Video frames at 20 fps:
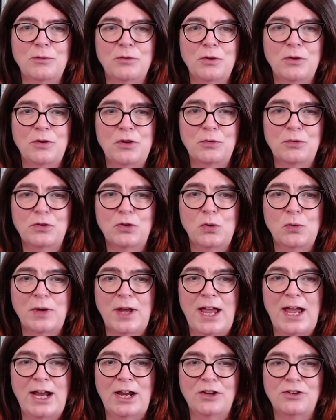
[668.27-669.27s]
So this one's called
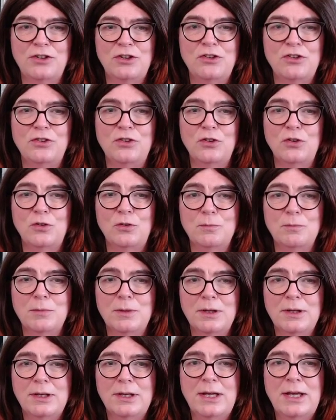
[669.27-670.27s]
exit zoom,
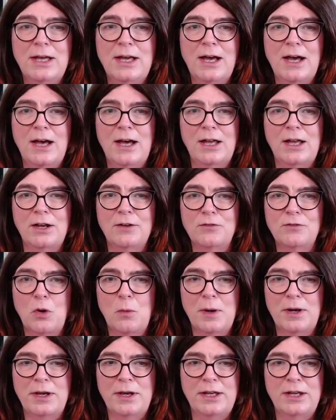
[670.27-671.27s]
and I've got
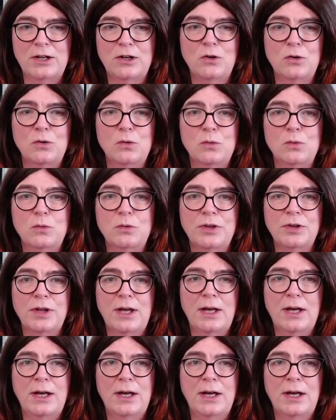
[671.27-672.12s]
one here called